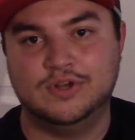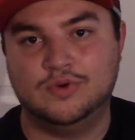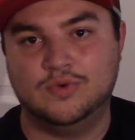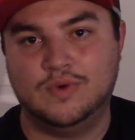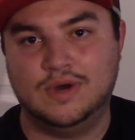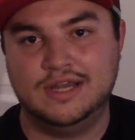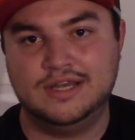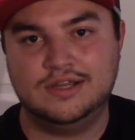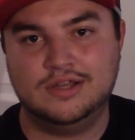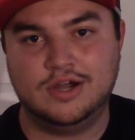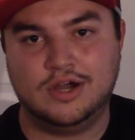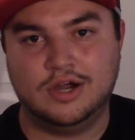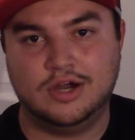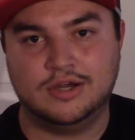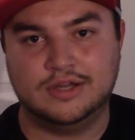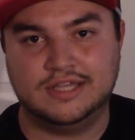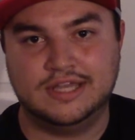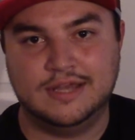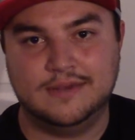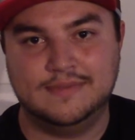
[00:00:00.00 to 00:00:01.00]
1
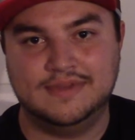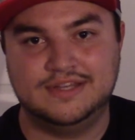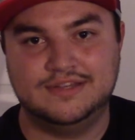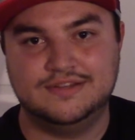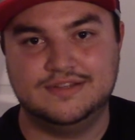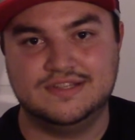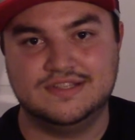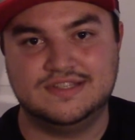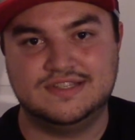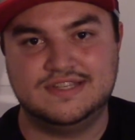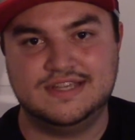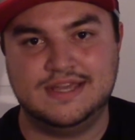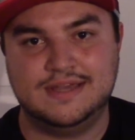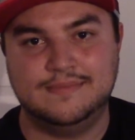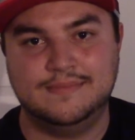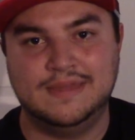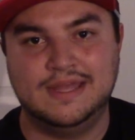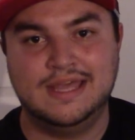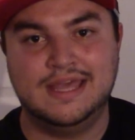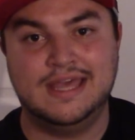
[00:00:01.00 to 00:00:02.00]
car coming to the
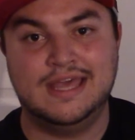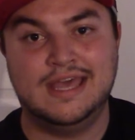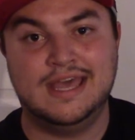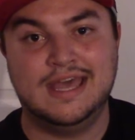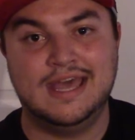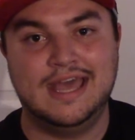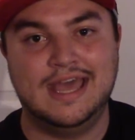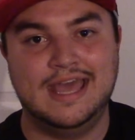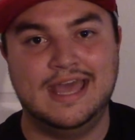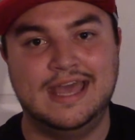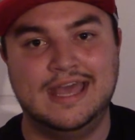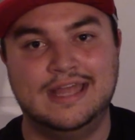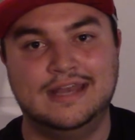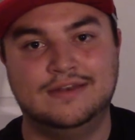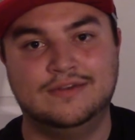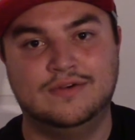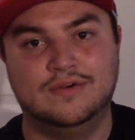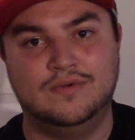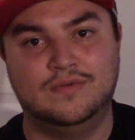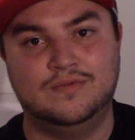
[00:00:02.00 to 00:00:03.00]
sim,
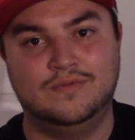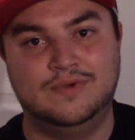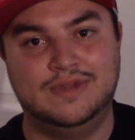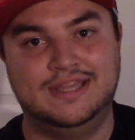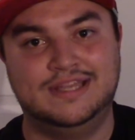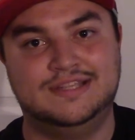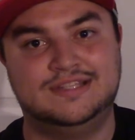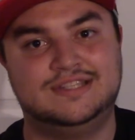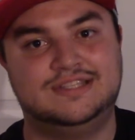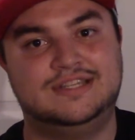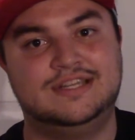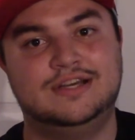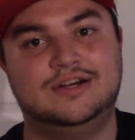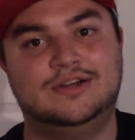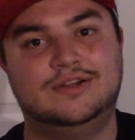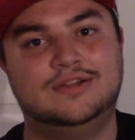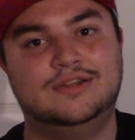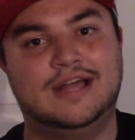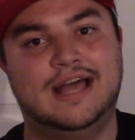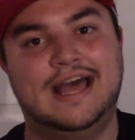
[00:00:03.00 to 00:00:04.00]
and we
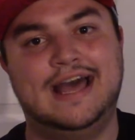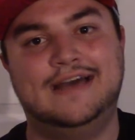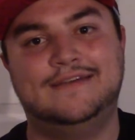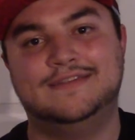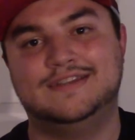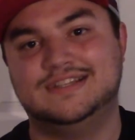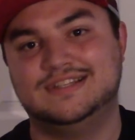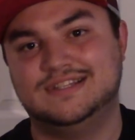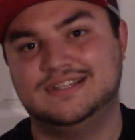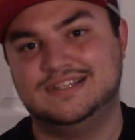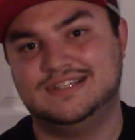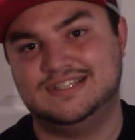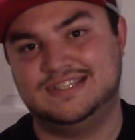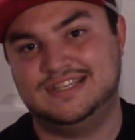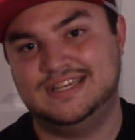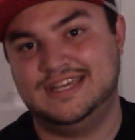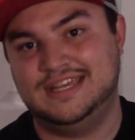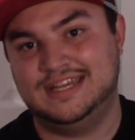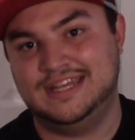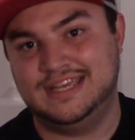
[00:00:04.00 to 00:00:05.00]
still haven't
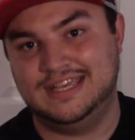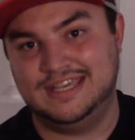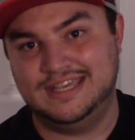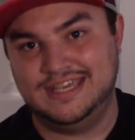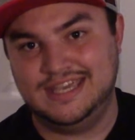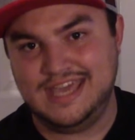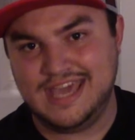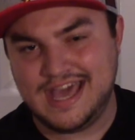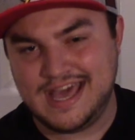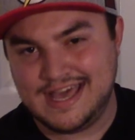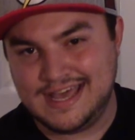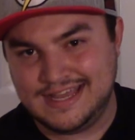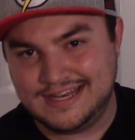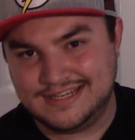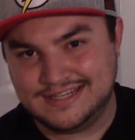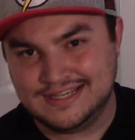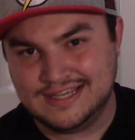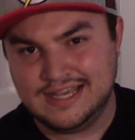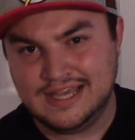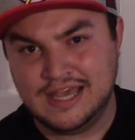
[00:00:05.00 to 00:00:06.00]
seen it
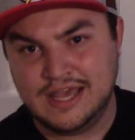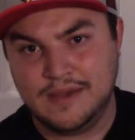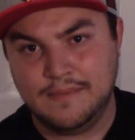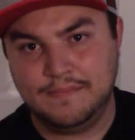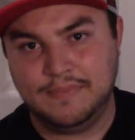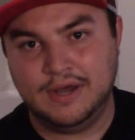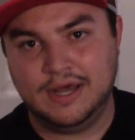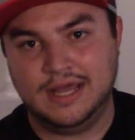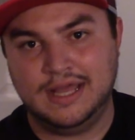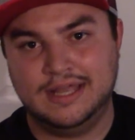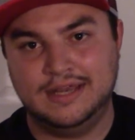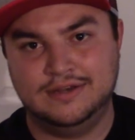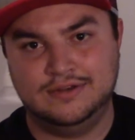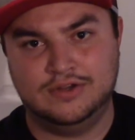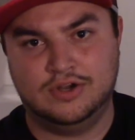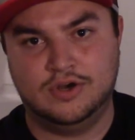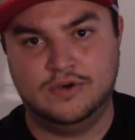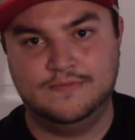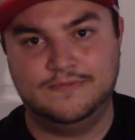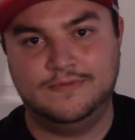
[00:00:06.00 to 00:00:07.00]
yet, but
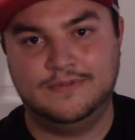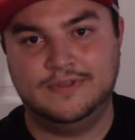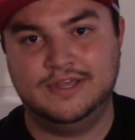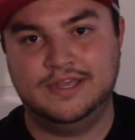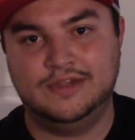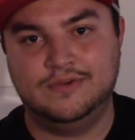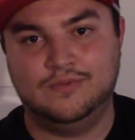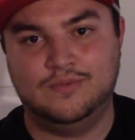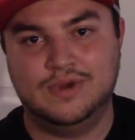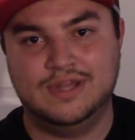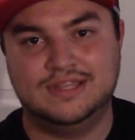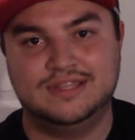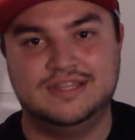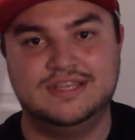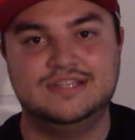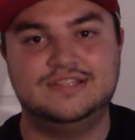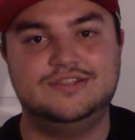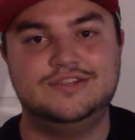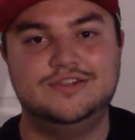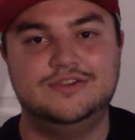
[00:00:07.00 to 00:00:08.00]
hopefully with
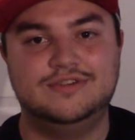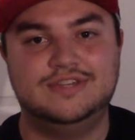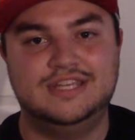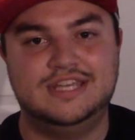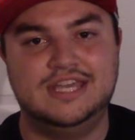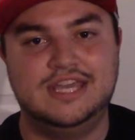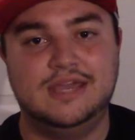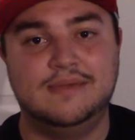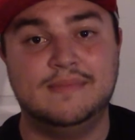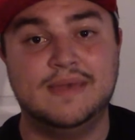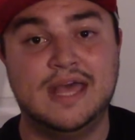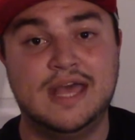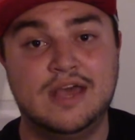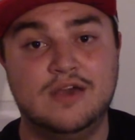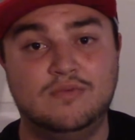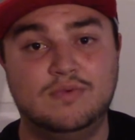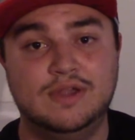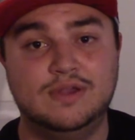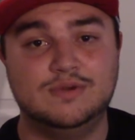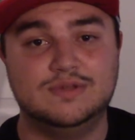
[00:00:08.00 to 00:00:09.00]
this new team,
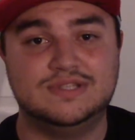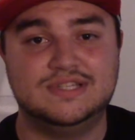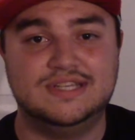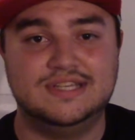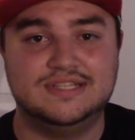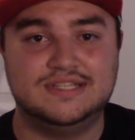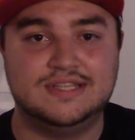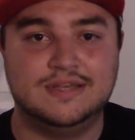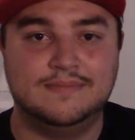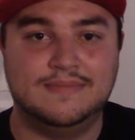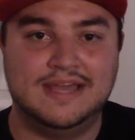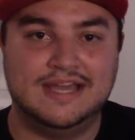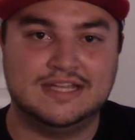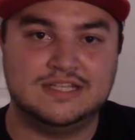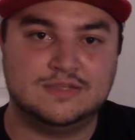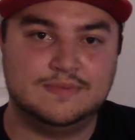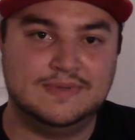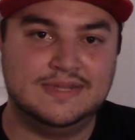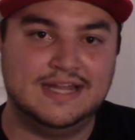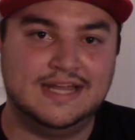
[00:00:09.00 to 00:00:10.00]
we will see some
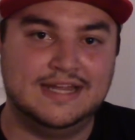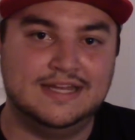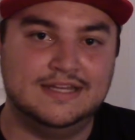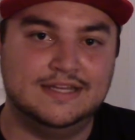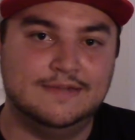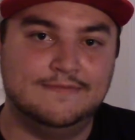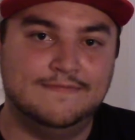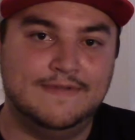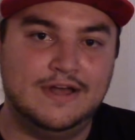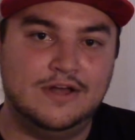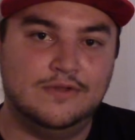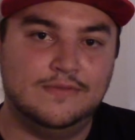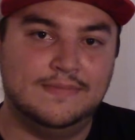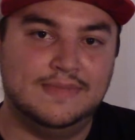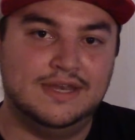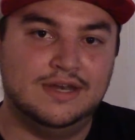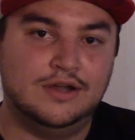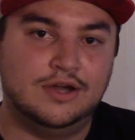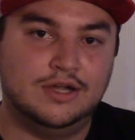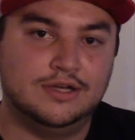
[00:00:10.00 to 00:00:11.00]
expedited
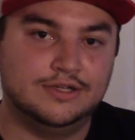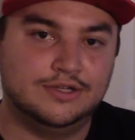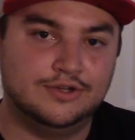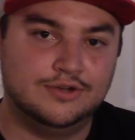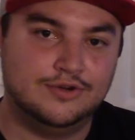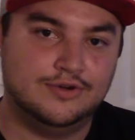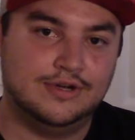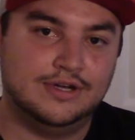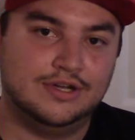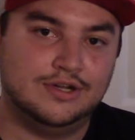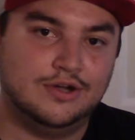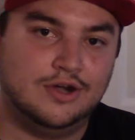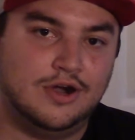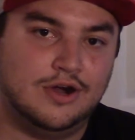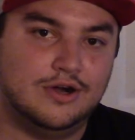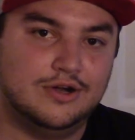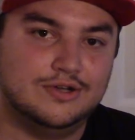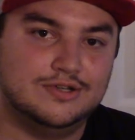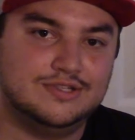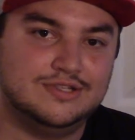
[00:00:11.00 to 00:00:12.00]
development on current
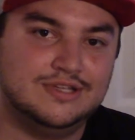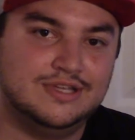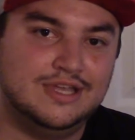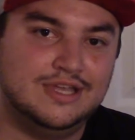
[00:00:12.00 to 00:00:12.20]
cars.